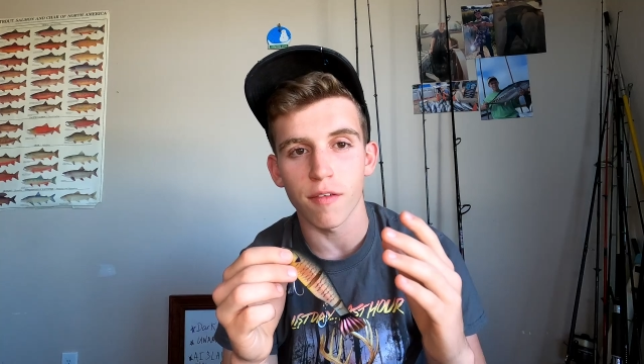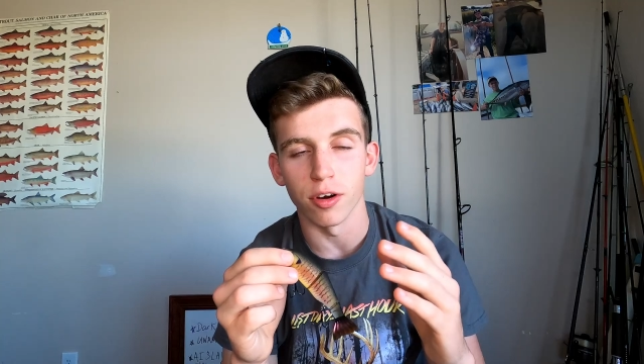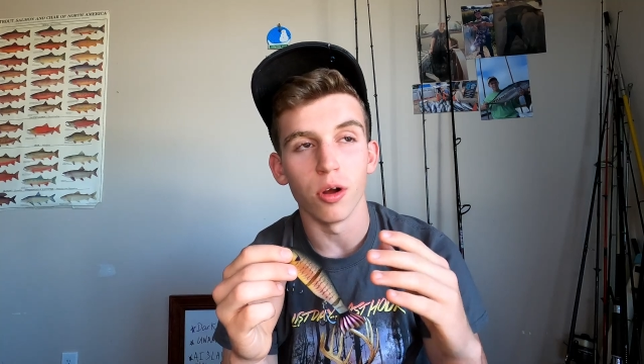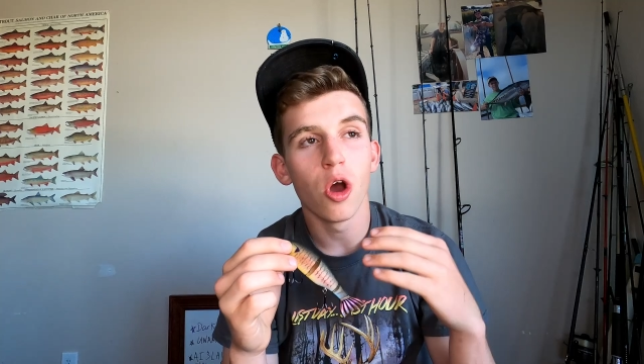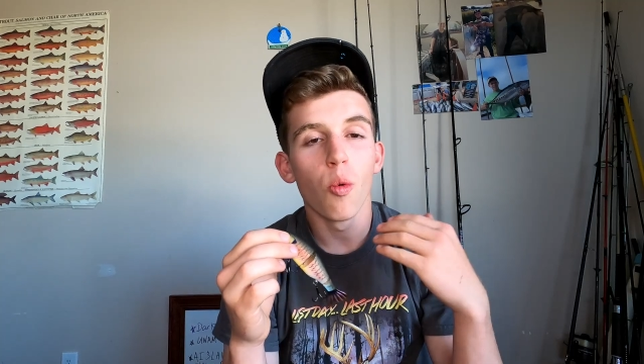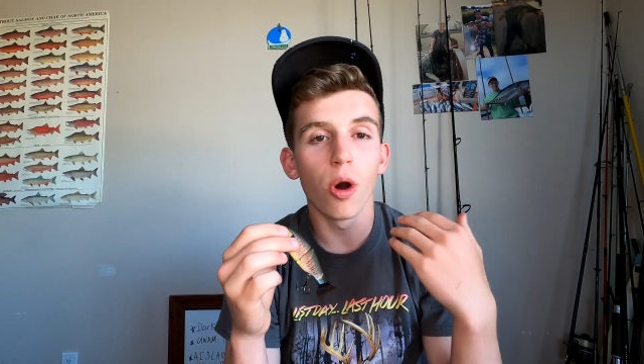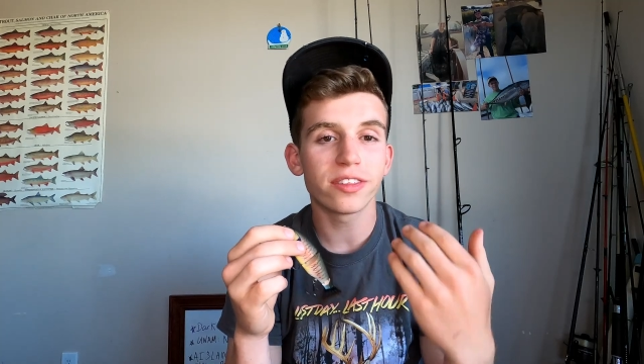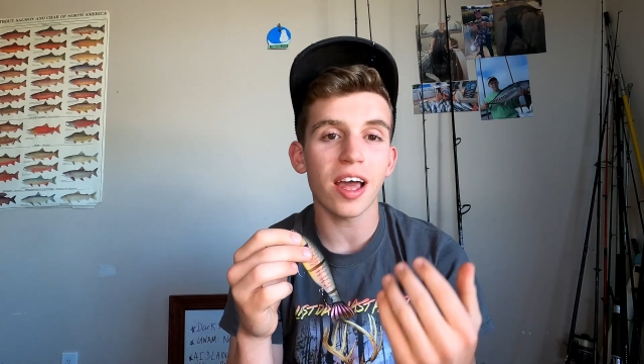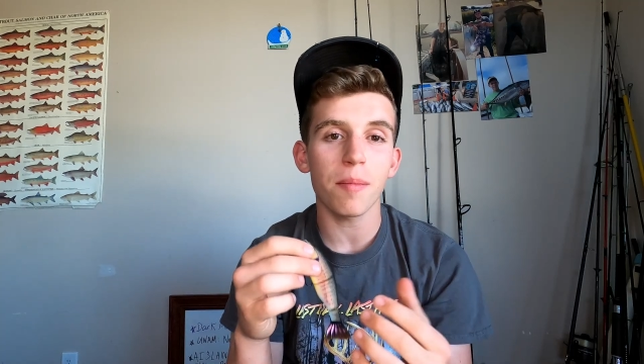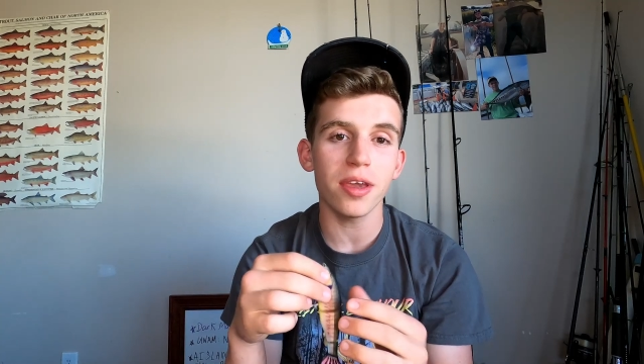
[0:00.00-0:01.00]
cover.
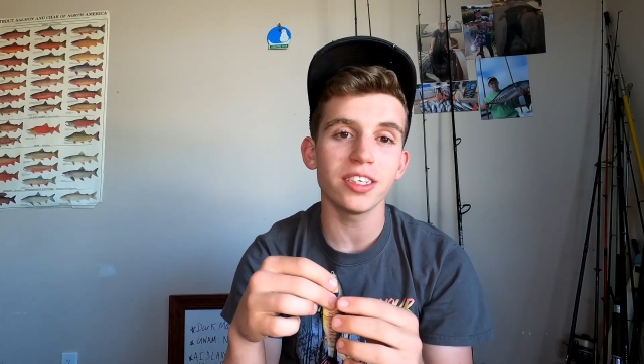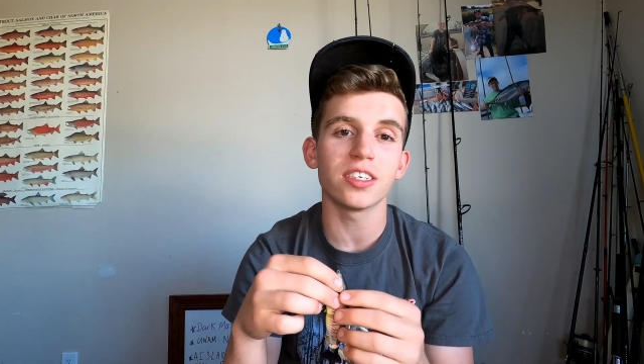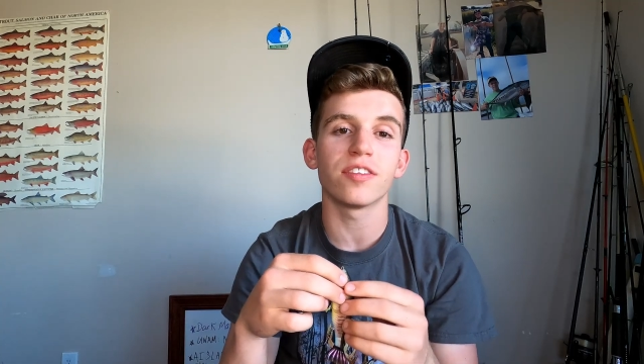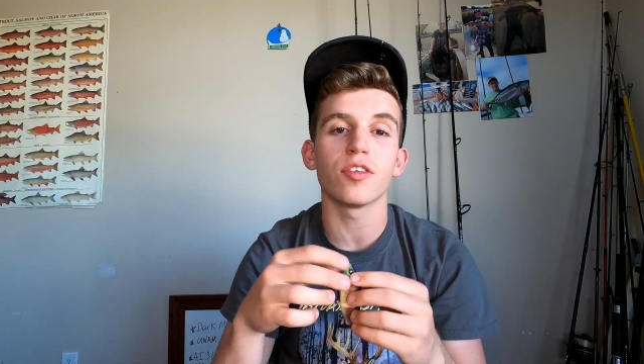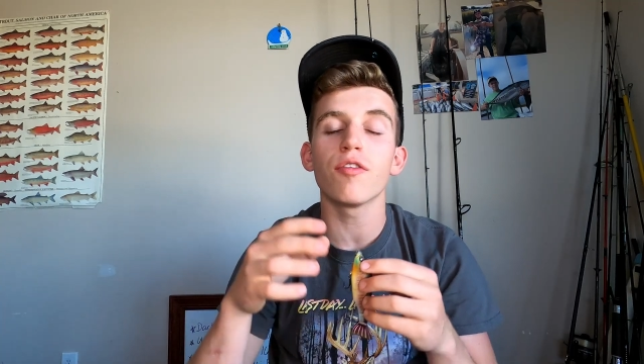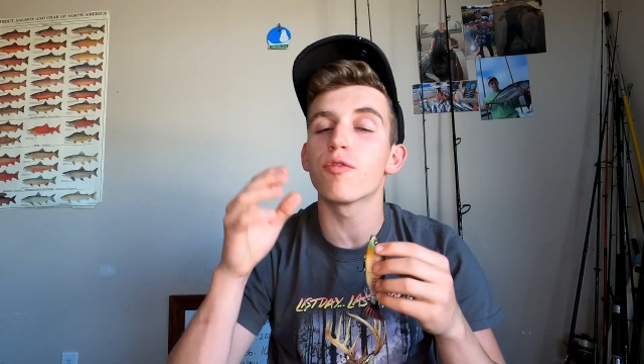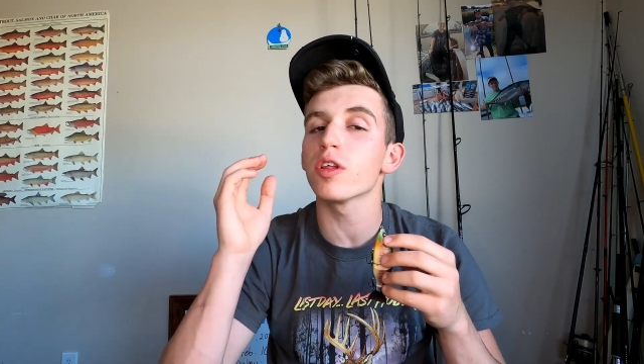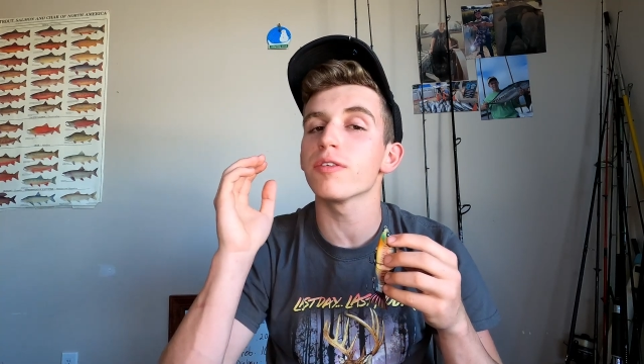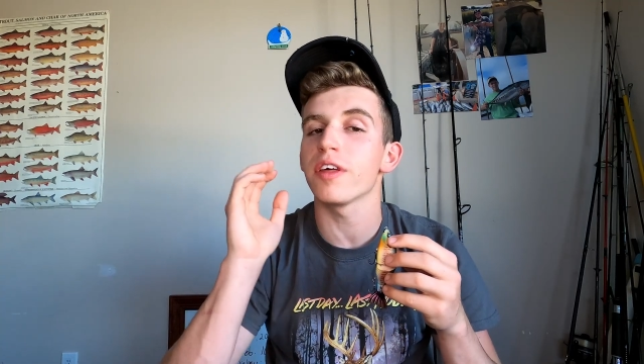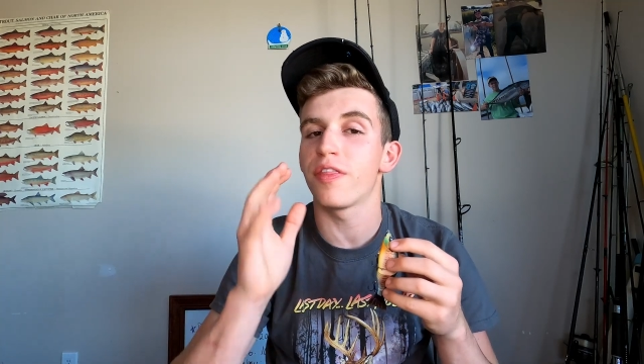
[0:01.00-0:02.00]
What that means is you
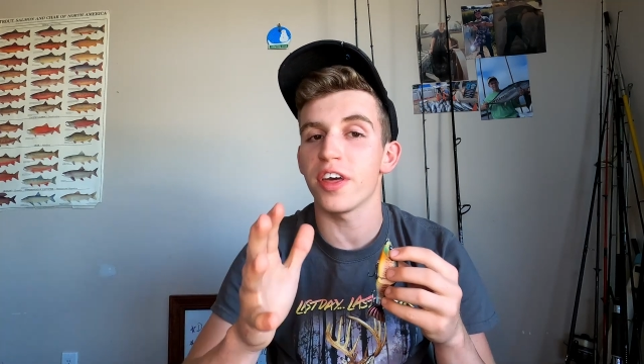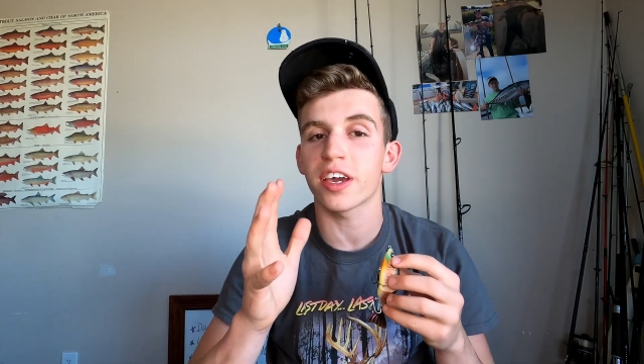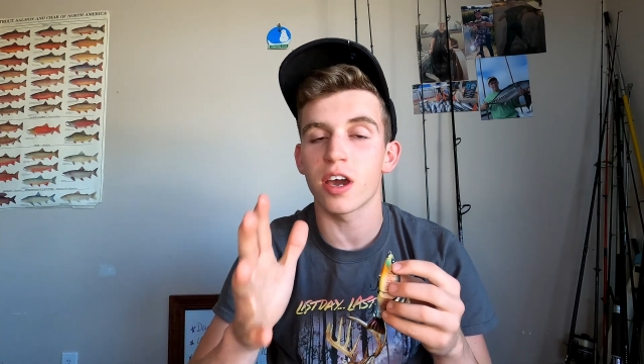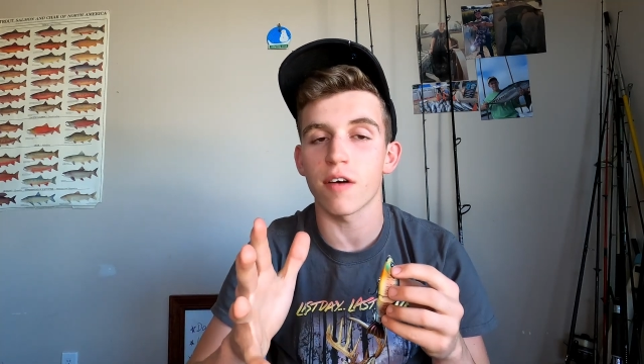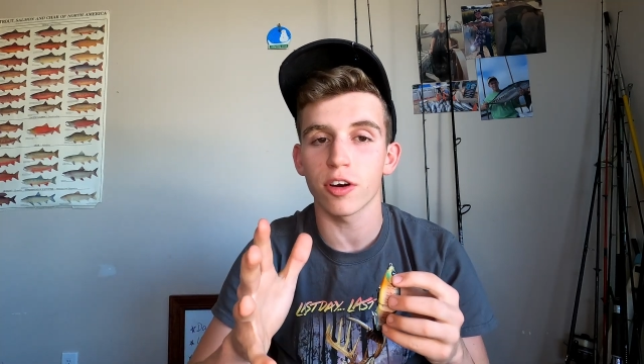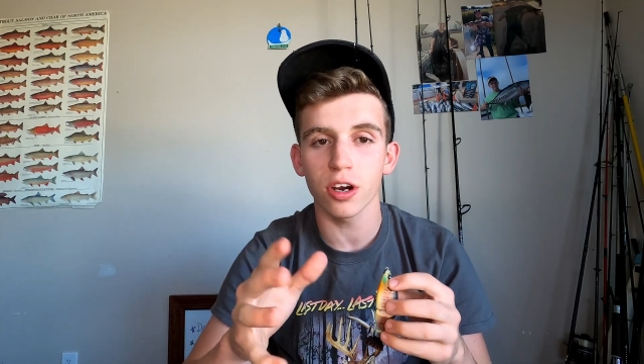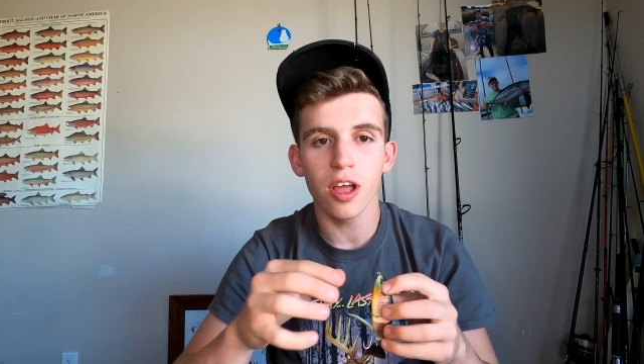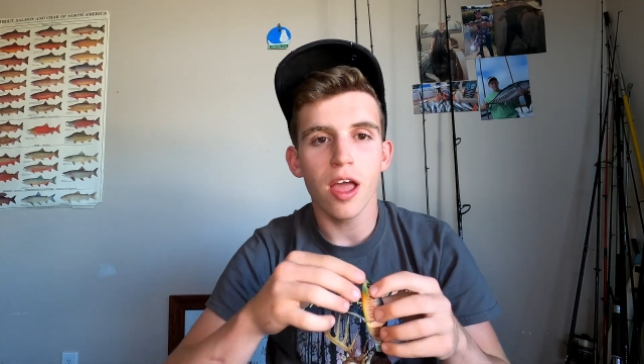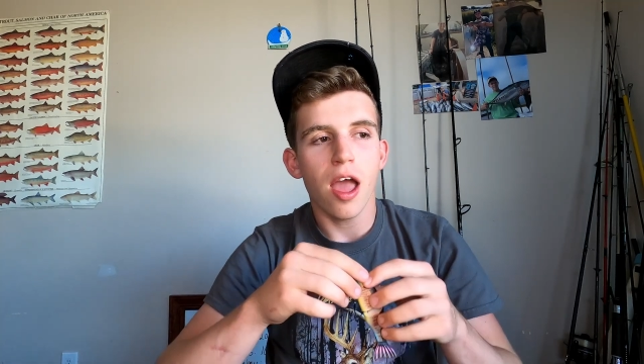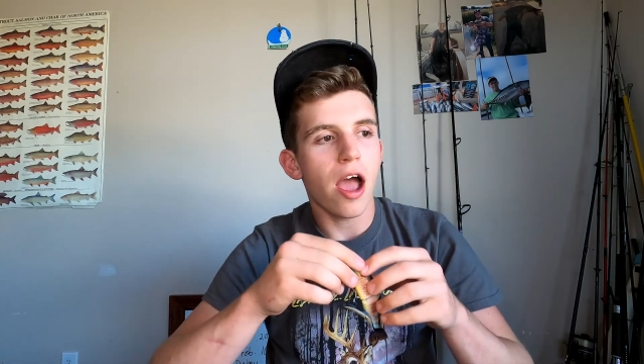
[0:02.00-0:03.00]
have really, really thick
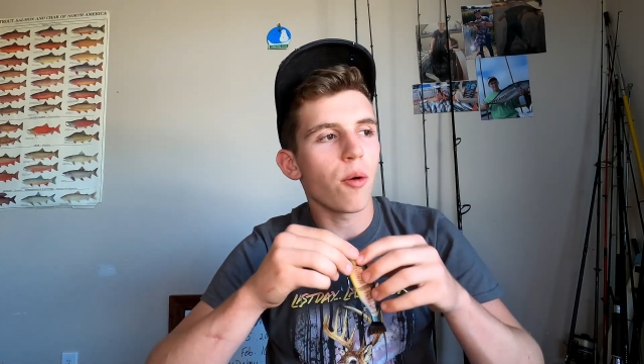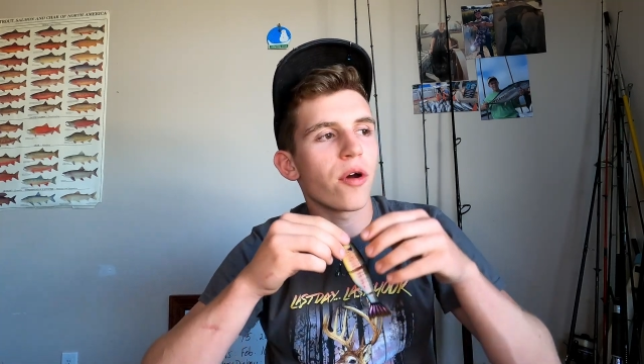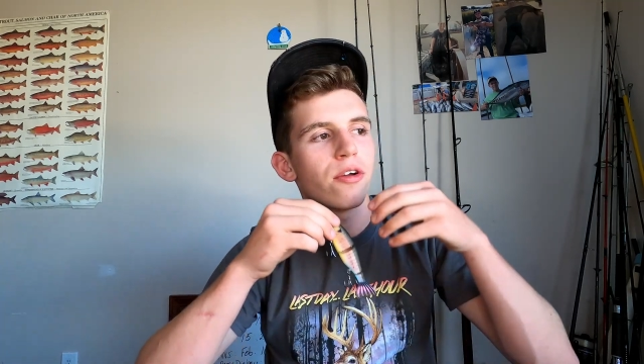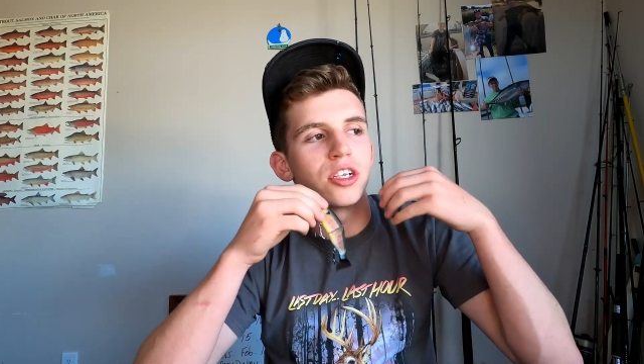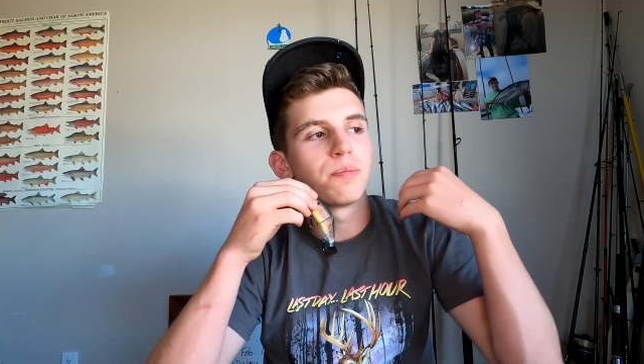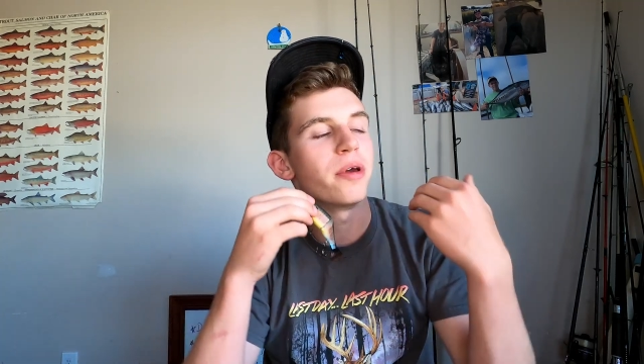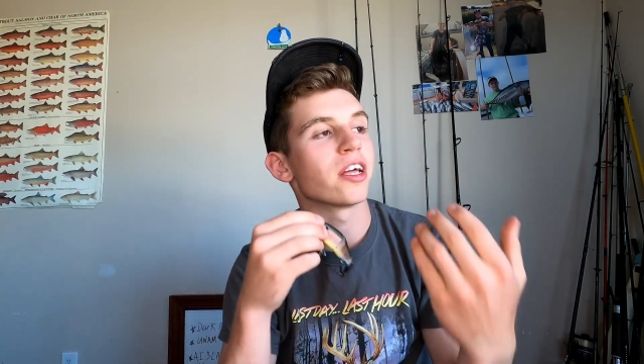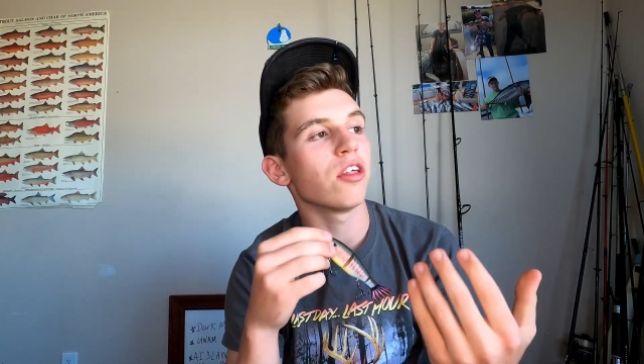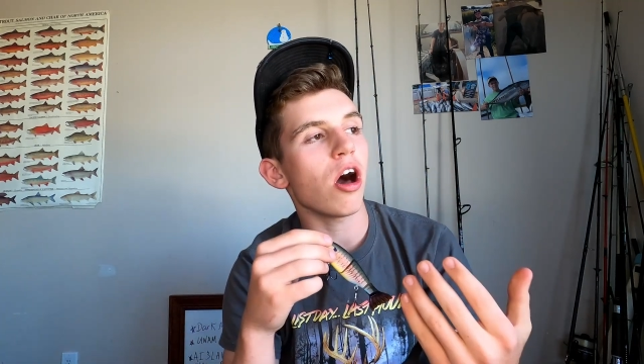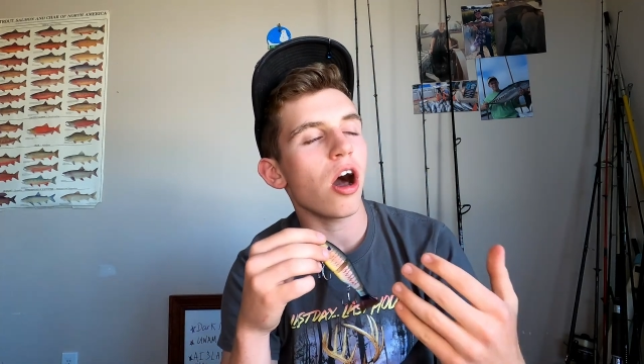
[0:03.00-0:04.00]
cover, whether it's
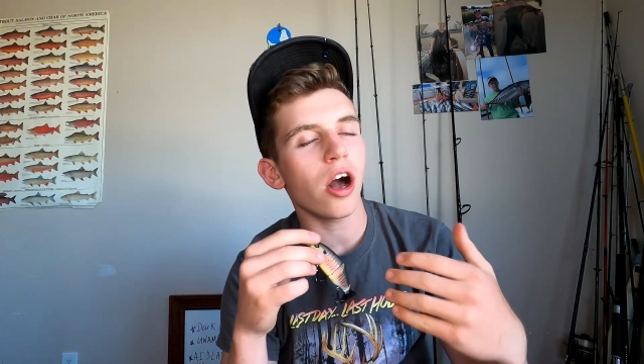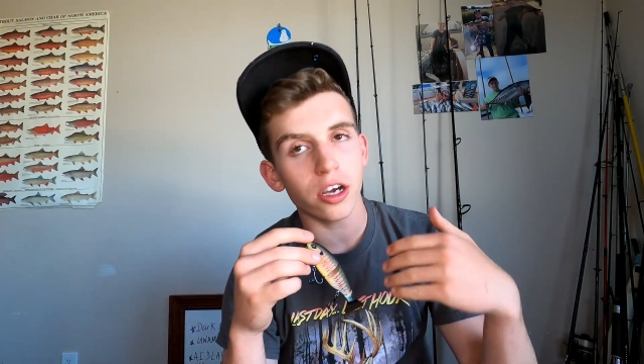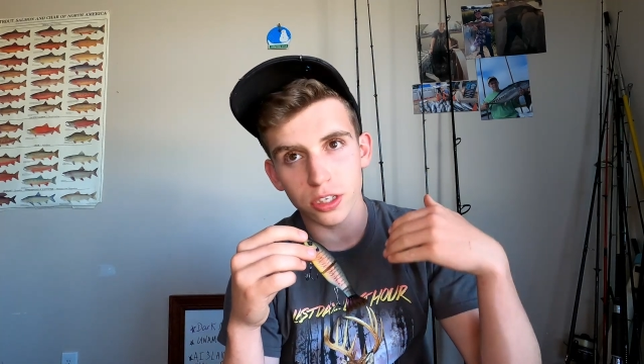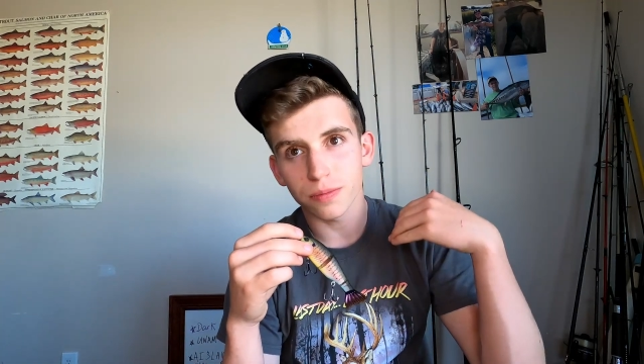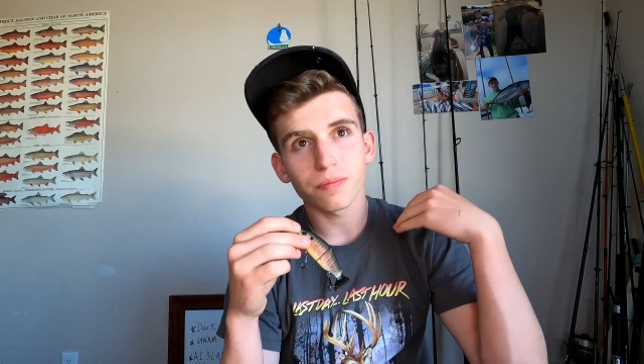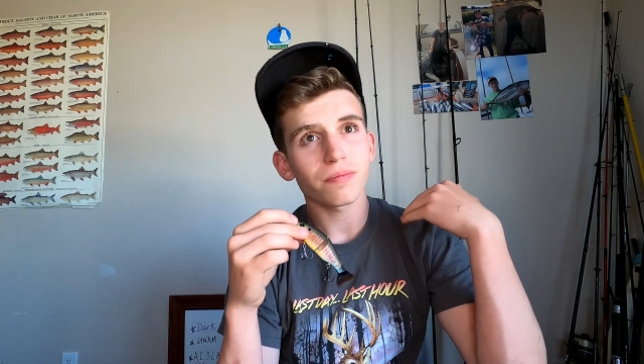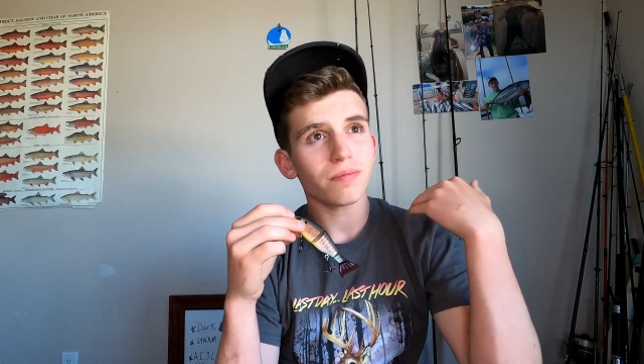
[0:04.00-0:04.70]
big logs,